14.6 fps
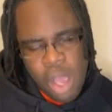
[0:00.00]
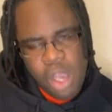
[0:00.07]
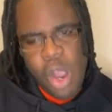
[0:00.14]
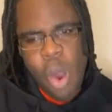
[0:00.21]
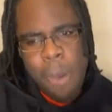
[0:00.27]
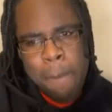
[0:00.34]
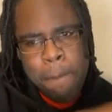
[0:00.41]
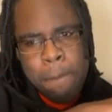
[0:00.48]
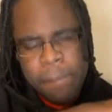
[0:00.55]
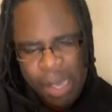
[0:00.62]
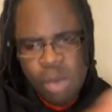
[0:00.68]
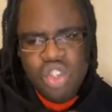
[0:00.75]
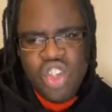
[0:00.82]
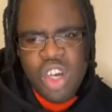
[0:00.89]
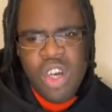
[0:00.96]
Go and
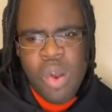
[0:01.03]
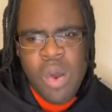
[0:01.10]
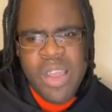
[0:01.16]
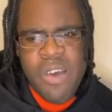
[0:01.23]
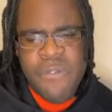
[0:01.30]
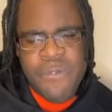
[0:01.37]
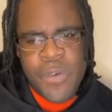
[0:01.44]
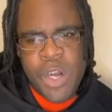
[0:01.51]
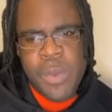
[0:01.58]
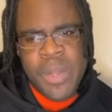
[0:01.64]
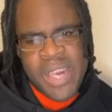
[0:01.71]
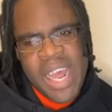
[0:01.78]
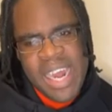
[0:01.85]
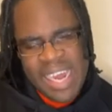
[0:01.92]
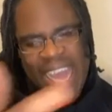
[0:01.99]
build your loyal
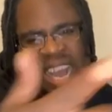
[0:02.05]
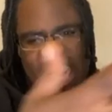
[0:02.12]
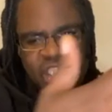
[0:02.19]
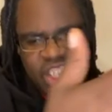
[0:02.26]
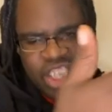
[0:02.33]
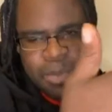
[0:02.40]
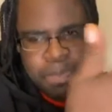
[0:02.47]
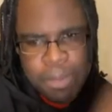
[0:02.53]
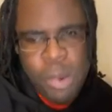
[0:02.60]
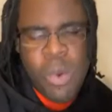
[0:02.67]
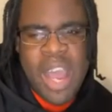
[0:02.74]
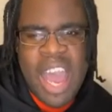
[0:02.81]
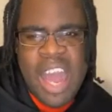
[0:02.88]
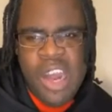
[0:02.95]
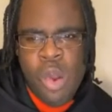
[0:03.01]
following like as she's built
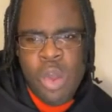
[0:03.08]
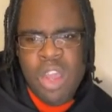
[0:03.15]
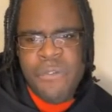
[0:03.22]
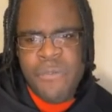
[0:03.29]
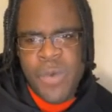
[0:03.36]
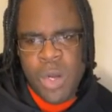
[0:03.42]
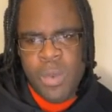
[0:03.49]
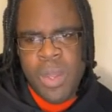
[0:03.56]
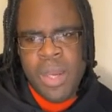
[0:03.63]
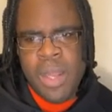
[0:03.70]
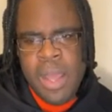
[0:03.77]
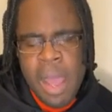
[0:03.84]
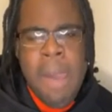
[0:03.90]
her loyal following.